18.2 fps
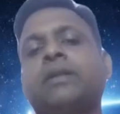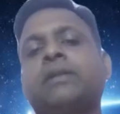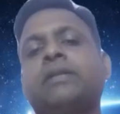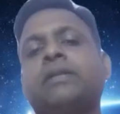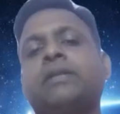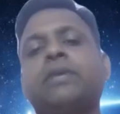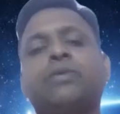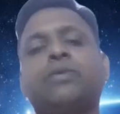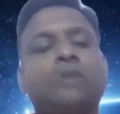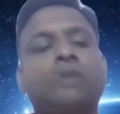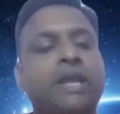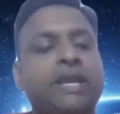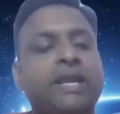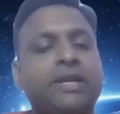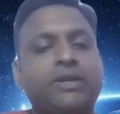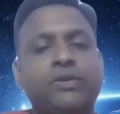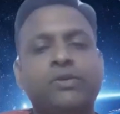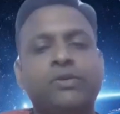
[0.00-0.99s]
They would
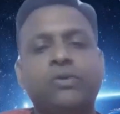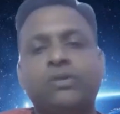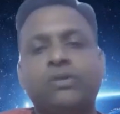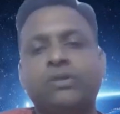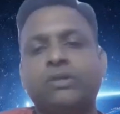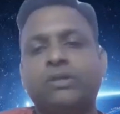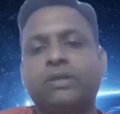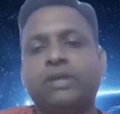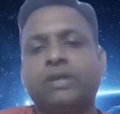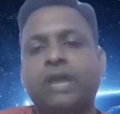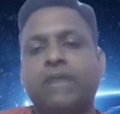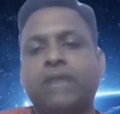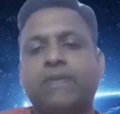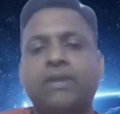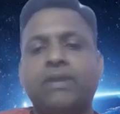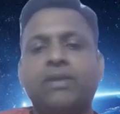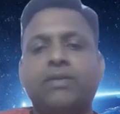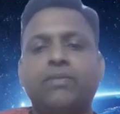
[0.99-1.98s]
like to
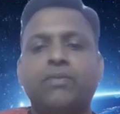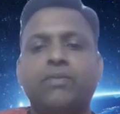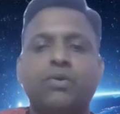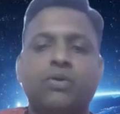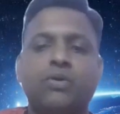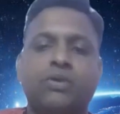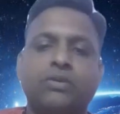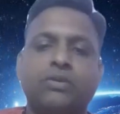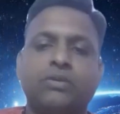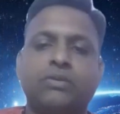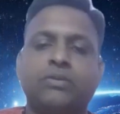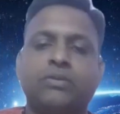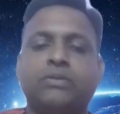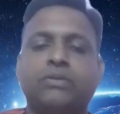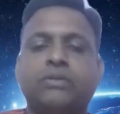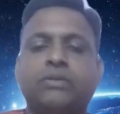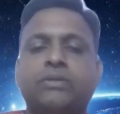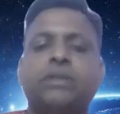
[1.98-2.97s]
travel more.
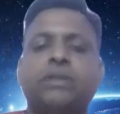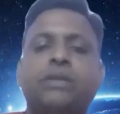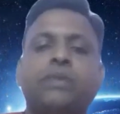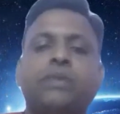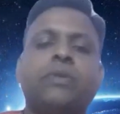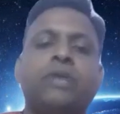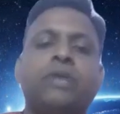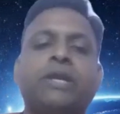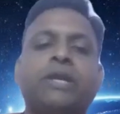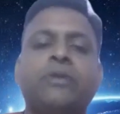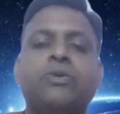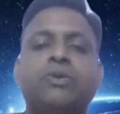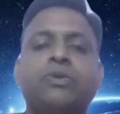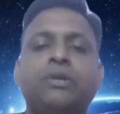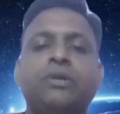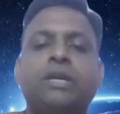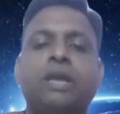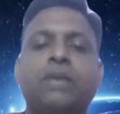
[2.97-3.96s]
They would like
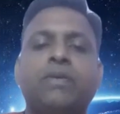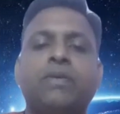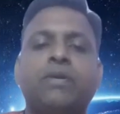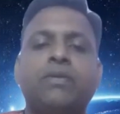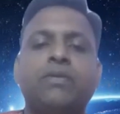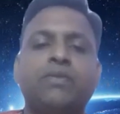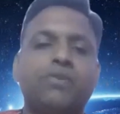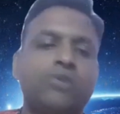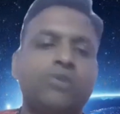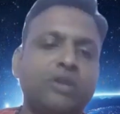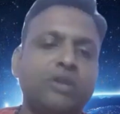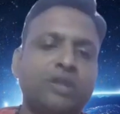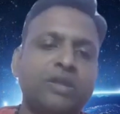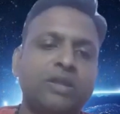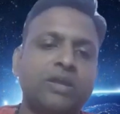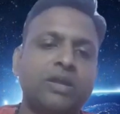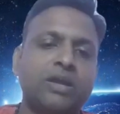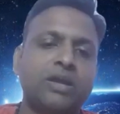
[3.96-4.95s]
to travel more,
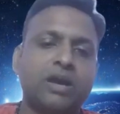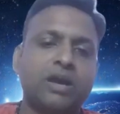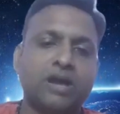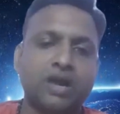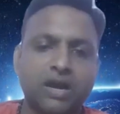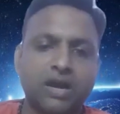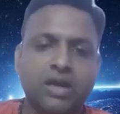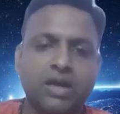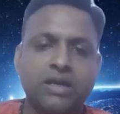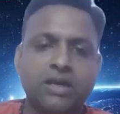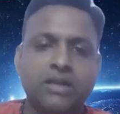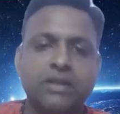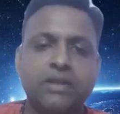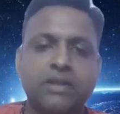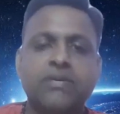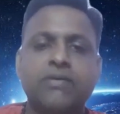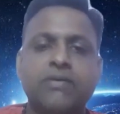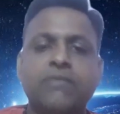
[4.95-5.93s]
or
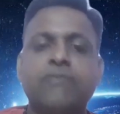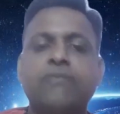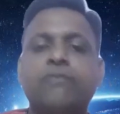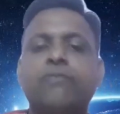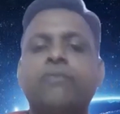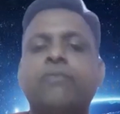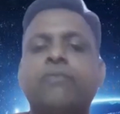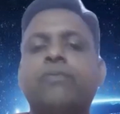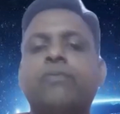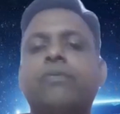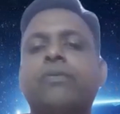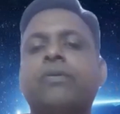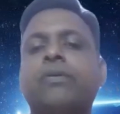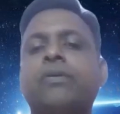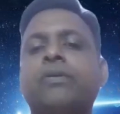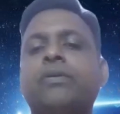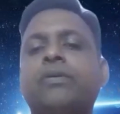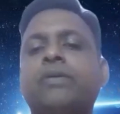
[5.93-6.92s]

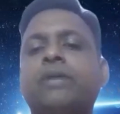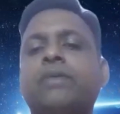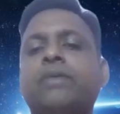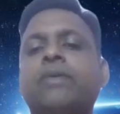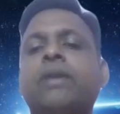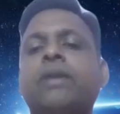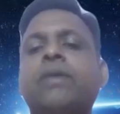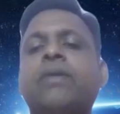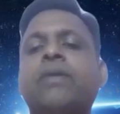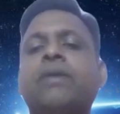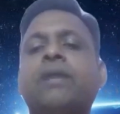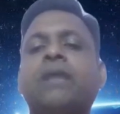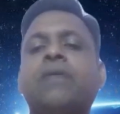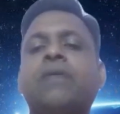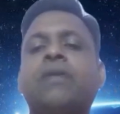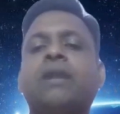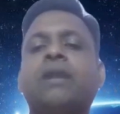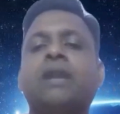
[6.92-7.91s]
they will have
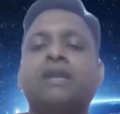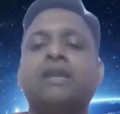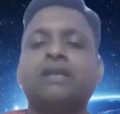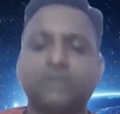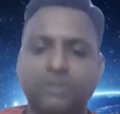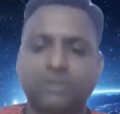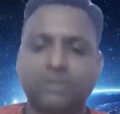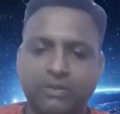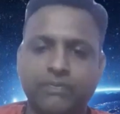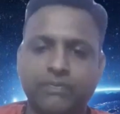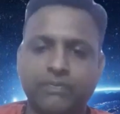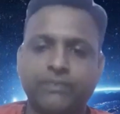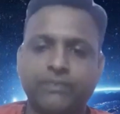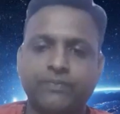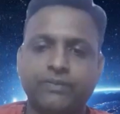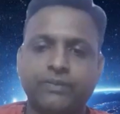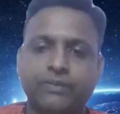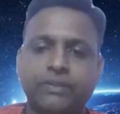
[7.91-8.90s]
travel related job.
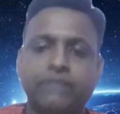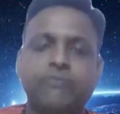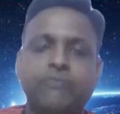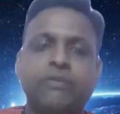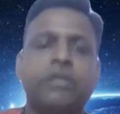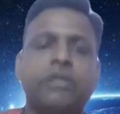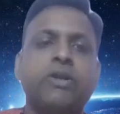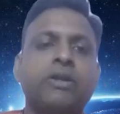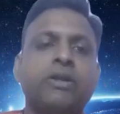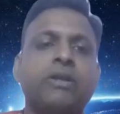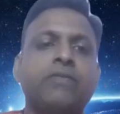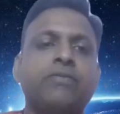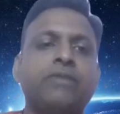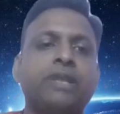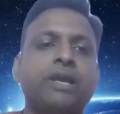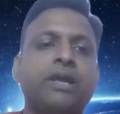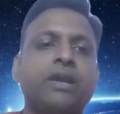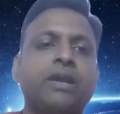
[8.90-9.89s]
If they do,
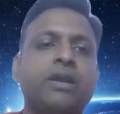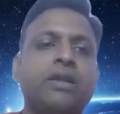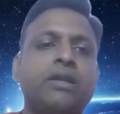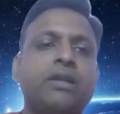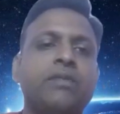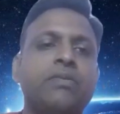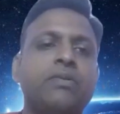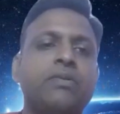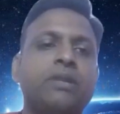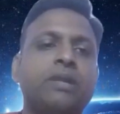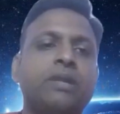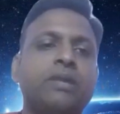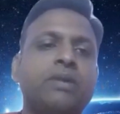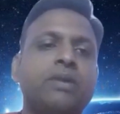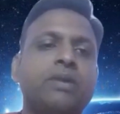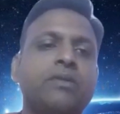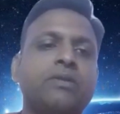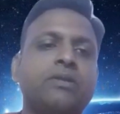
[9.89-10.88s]
if they are not able to
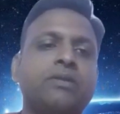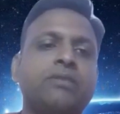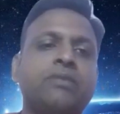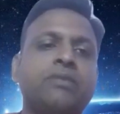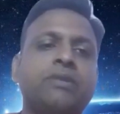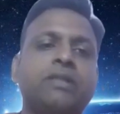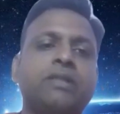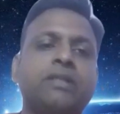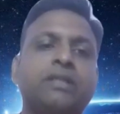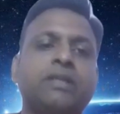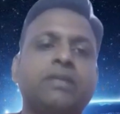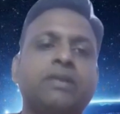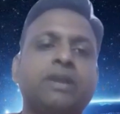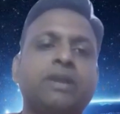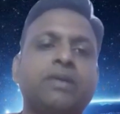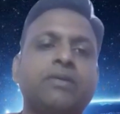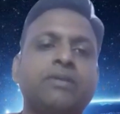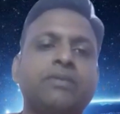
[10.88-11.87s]
travel also, definitely they
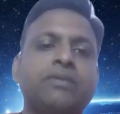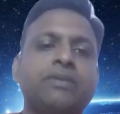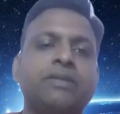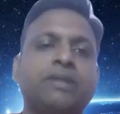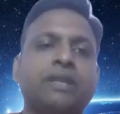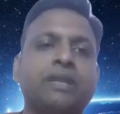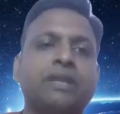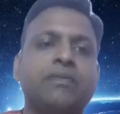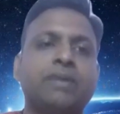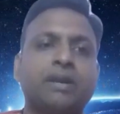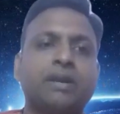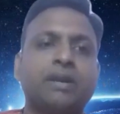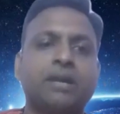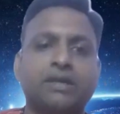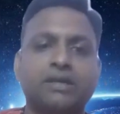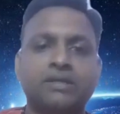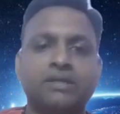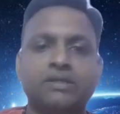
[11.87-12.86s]
will have something travel
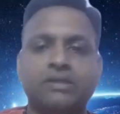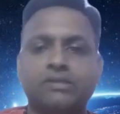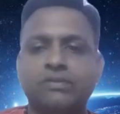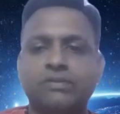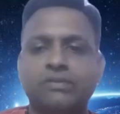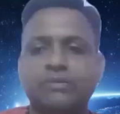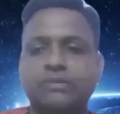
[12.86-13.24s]
related job.